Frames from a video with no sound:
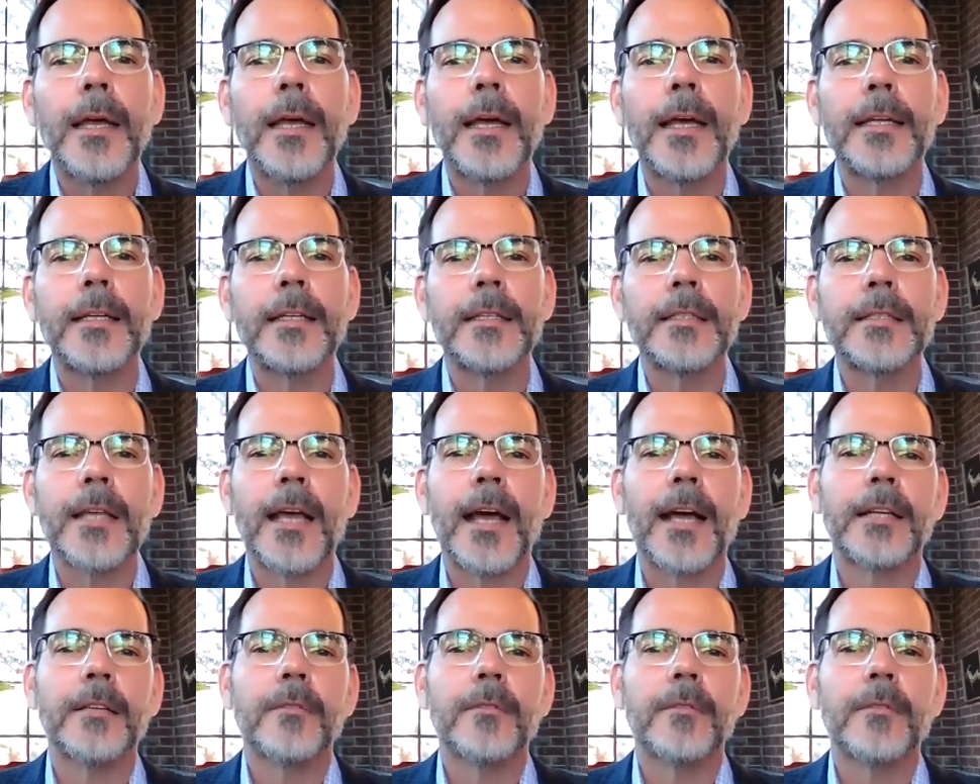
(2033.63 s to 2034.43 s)
And it's
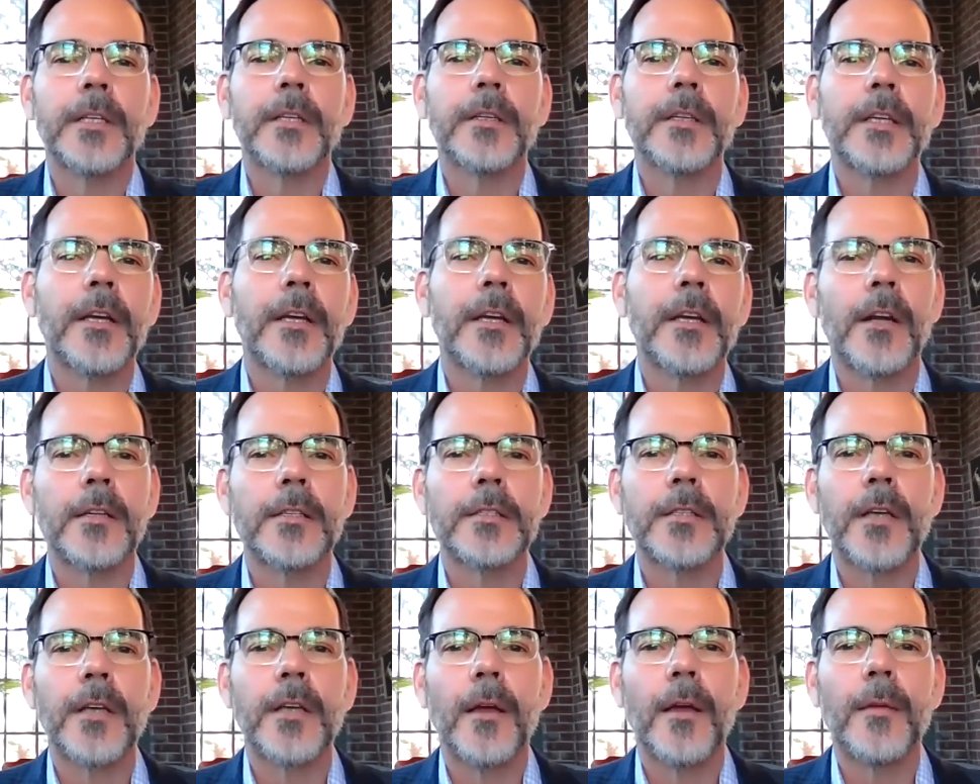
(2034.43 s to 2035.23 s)
had a really
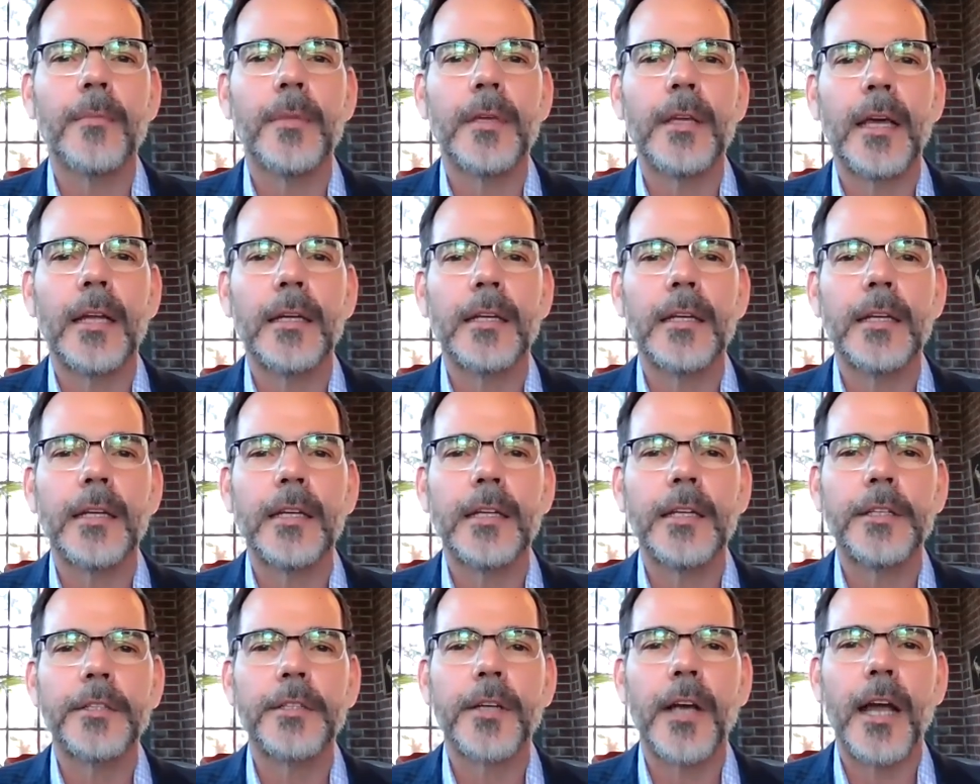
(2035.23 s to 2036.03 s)
hard time getting
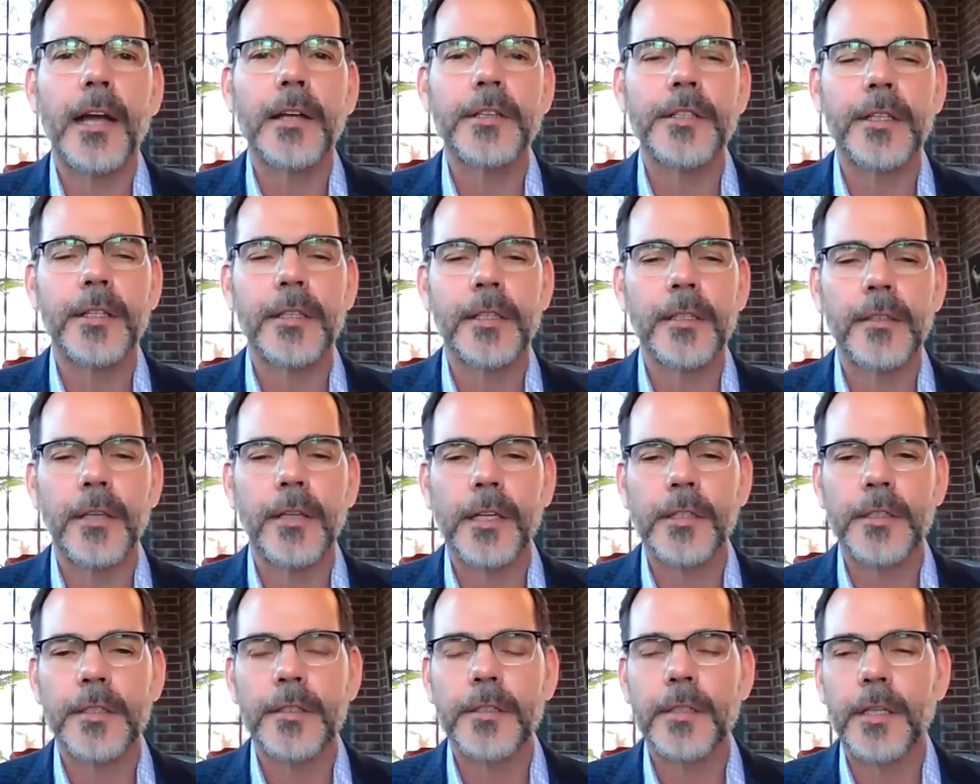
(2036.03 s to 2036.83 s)
any traction in
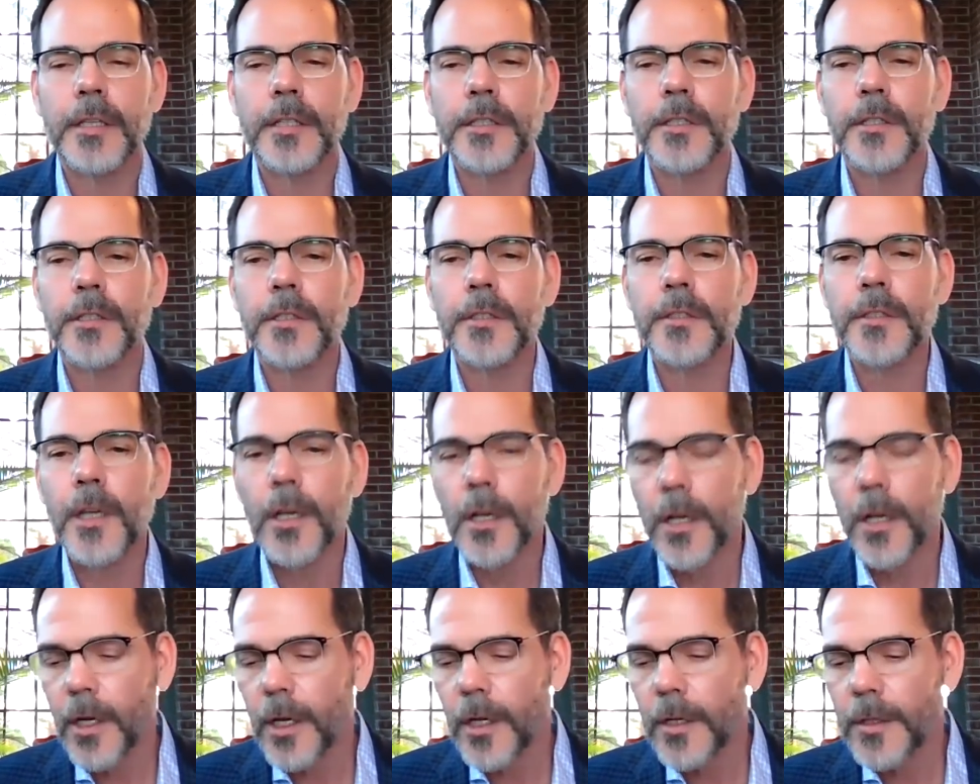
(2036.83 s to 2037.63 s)
legislatures.
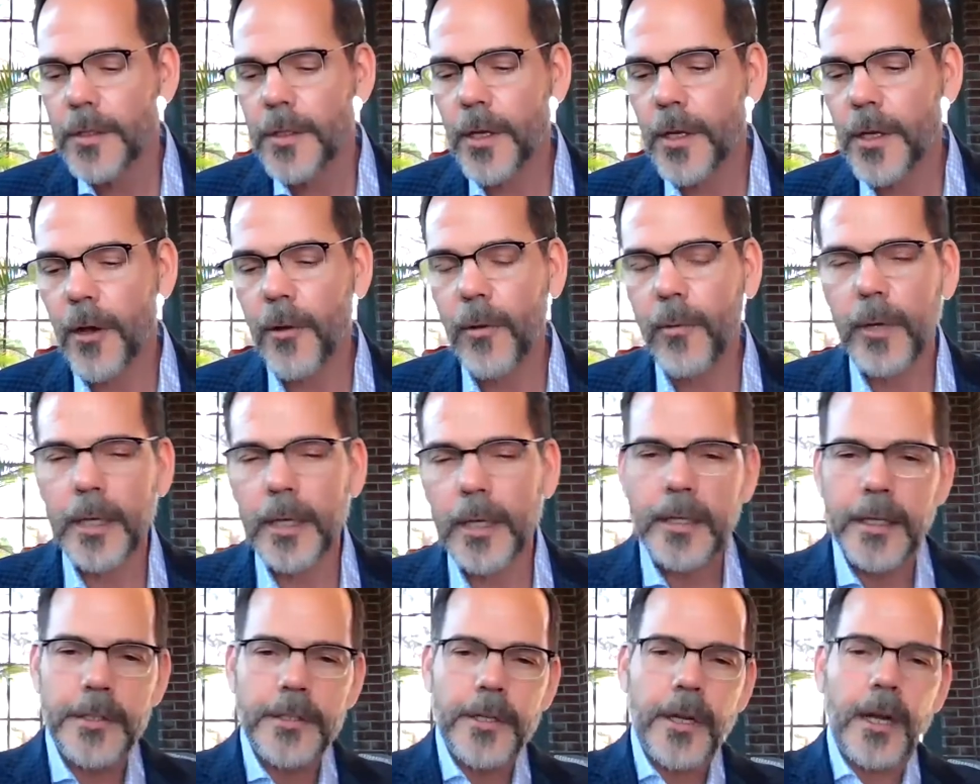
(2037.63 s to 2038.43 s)
So
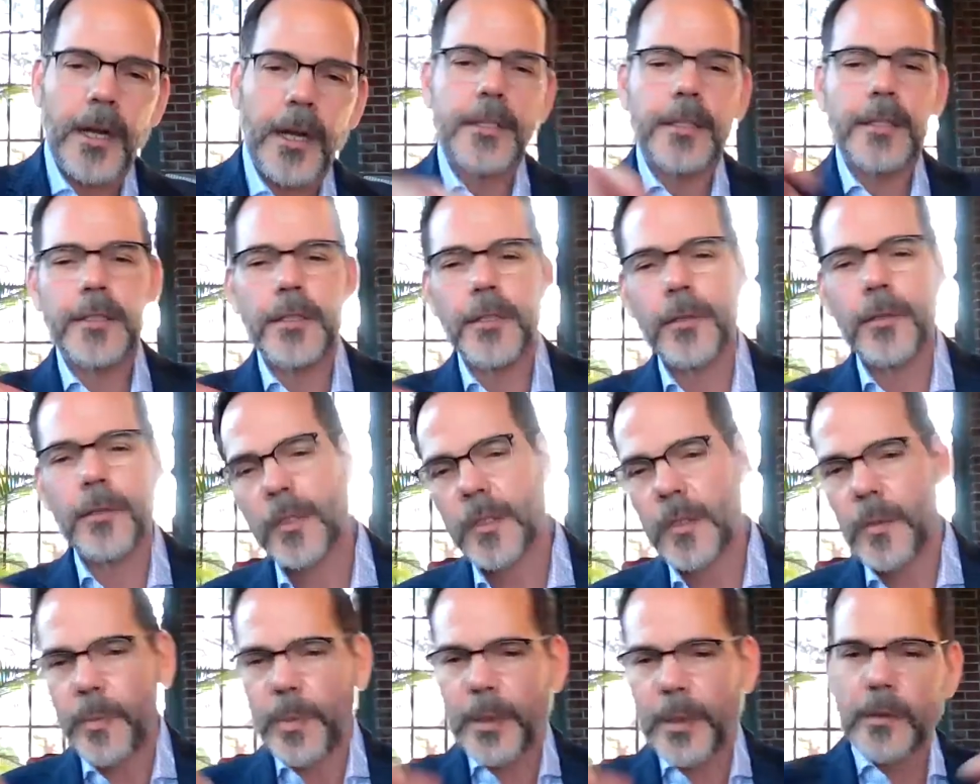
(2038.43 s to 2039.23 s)
what they tried to do
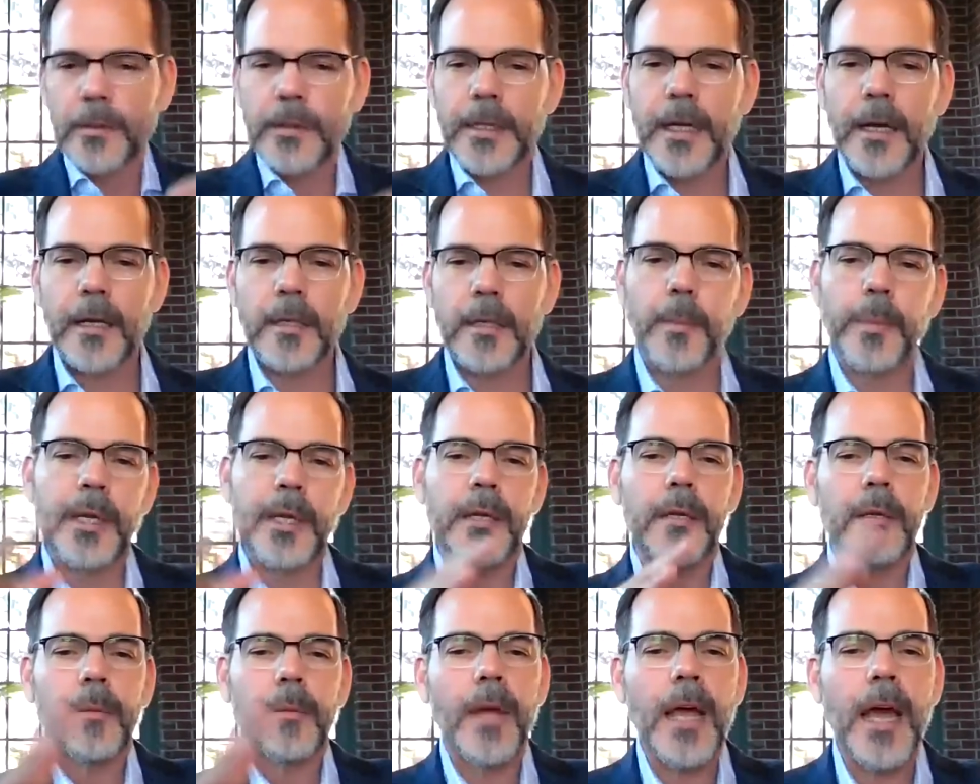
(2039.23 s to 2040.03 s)
is build out a
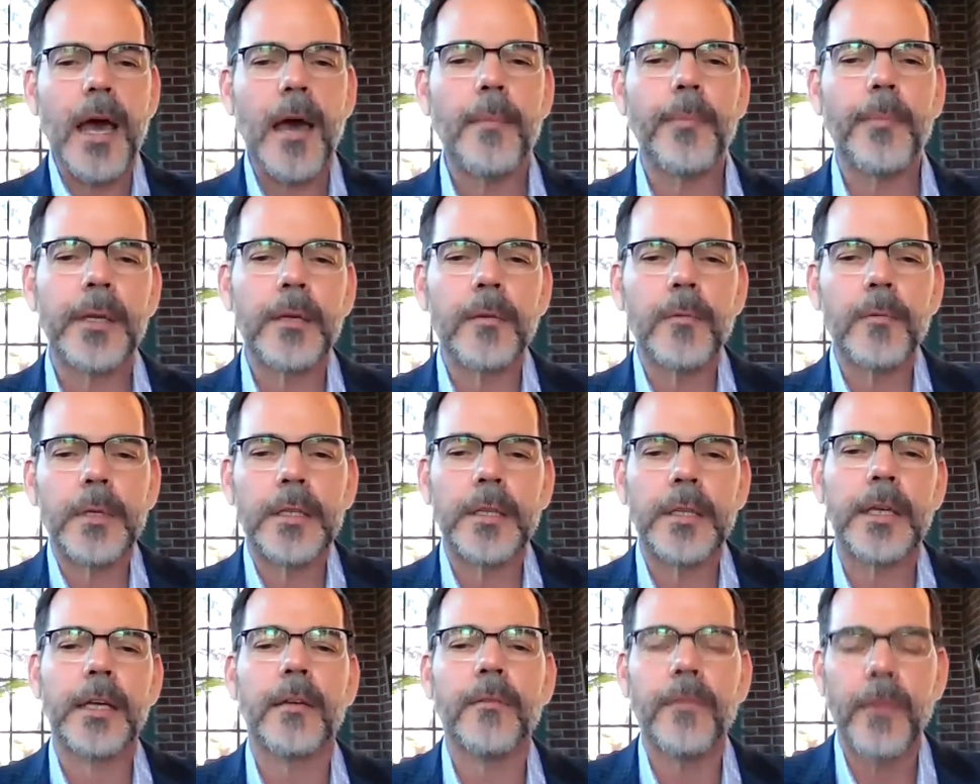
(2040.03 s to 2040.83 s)
bigger map, and
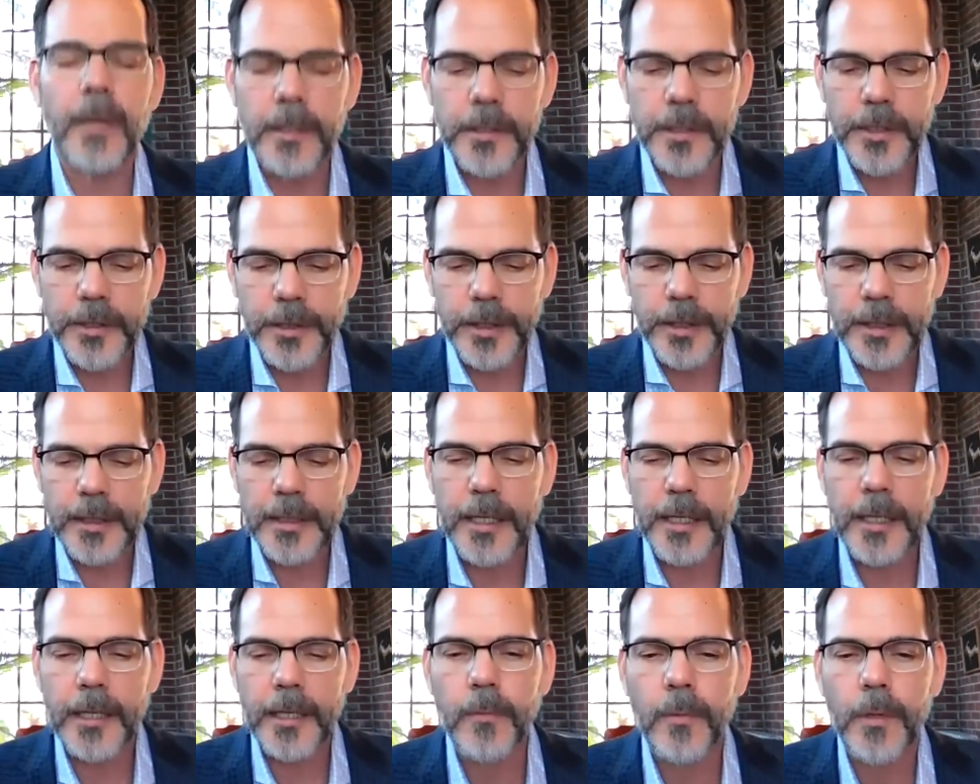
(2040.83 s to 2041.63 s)
what they eventually
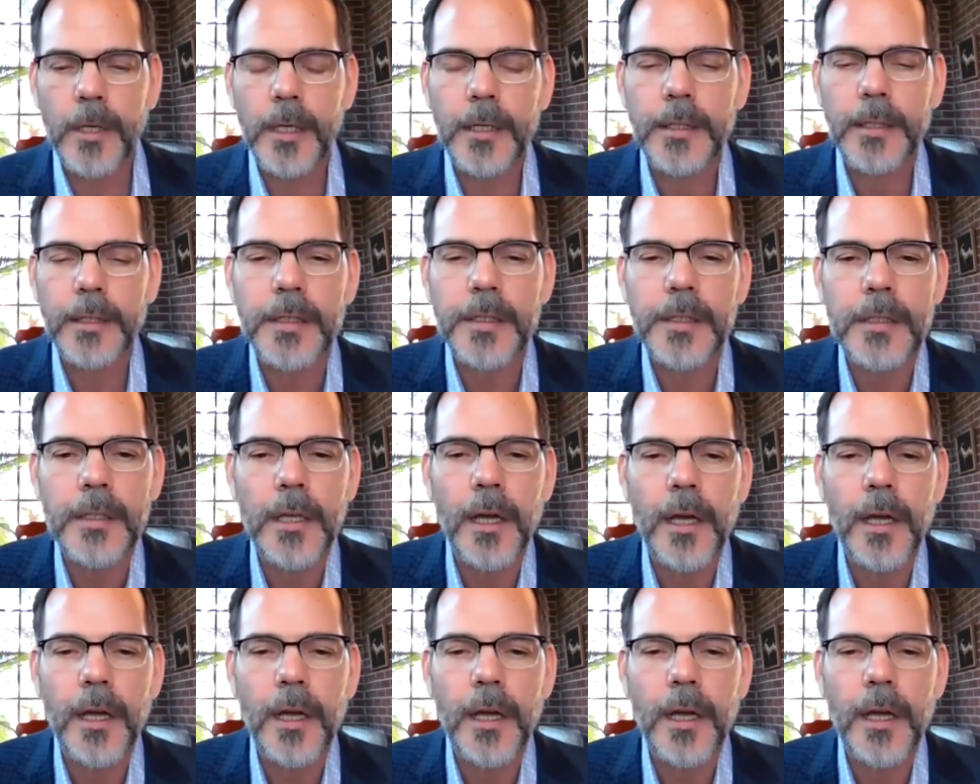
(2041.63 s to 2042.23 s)
did was